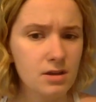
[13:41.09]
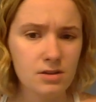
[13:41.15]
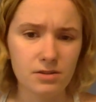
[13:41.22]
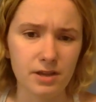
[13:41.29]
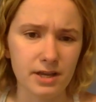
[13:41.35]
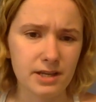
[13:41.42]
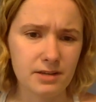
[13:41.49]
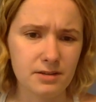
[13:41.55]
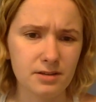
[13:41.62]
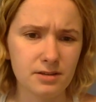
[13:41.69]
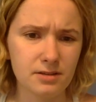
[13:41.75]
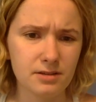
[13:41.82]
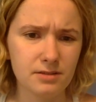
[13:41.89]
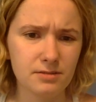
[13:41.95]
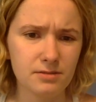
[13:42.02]
like
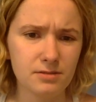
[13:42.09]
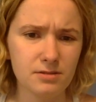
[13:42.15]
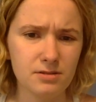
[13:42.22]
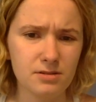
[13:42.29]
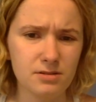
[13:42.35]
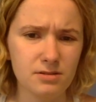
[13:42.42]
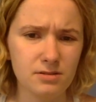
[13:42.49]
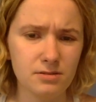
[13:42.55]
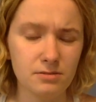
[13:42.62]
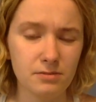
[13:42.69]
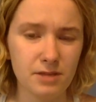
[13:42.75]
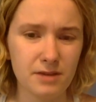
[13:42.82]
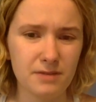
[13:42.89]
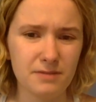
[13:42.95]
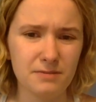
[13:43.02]

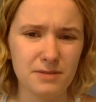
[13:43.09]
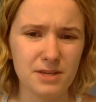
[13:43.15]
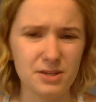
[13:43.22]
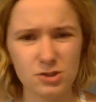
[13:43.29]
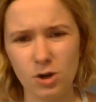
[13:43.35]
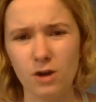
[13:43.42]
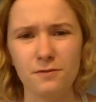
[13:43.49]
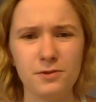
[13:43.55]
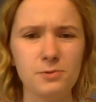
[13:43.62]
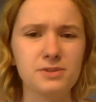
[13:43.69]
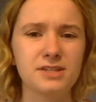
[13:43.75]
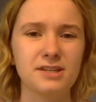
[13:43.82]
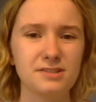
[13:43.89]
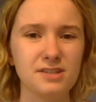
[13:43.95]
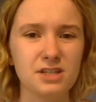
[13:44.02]
like because curfew
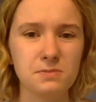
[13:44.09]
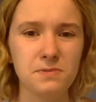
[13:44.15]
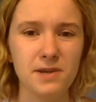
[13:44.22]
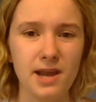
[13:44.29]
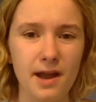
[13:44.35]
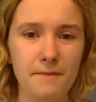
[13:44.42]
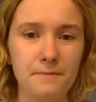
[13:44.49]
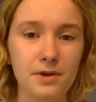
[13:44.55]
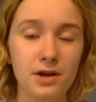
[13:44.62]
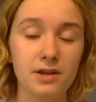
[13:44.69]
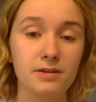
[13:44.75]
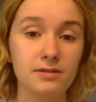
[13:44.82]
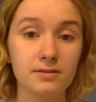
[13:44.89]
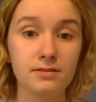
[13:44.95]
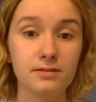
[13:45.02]
was at six p.m.
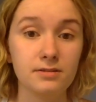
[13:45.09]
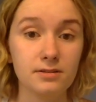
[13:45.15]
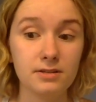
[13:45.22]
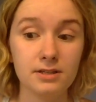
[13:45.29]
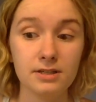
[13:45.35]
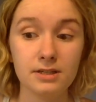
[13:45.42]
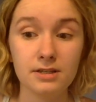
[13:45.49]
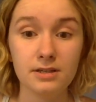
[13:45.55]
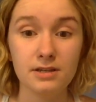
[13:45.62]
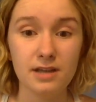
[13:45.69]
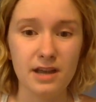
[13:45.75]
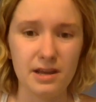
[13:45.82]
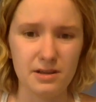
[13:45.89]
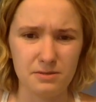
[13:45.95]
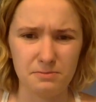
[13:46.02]
but
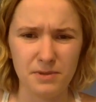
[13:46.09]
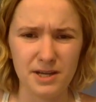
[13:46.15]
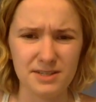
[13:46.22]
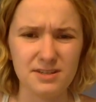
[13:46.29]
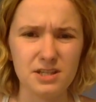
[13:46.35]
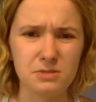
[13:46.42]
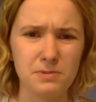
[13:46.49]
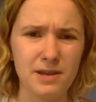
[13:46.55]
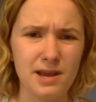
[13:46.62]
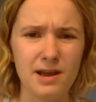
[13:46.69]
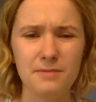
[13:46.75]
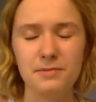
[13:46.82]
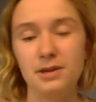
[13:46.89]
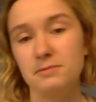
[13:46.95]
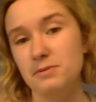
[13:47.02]
and by 6
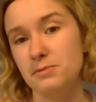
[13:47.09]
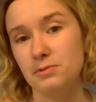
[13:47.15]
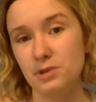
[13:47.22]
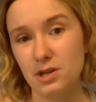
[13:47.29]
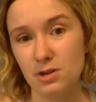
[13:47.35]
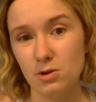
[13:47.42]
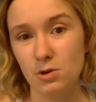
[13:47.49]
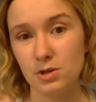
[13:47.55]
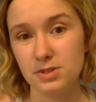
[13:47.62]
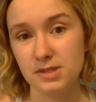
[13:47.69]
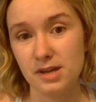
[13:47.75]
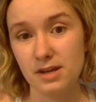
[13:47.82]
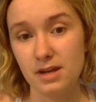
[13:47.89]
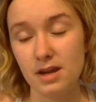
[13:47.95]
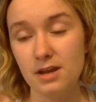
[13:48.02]
p.m. like people can go
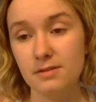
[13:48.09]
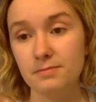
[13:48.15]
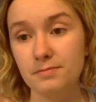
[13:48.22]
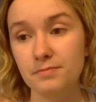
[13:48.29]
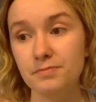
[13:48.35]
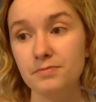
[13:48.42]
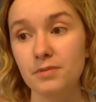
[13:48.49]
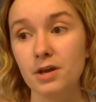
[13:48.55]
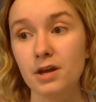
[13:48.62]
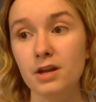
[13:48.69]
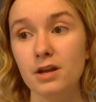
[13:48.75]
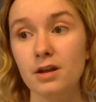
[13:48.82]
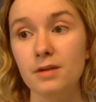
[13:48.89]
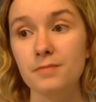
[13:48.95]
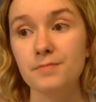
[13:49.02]
outside again. But
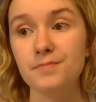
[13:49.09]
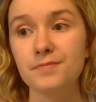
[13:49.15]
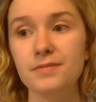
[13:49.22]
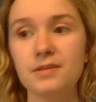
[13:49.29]
um,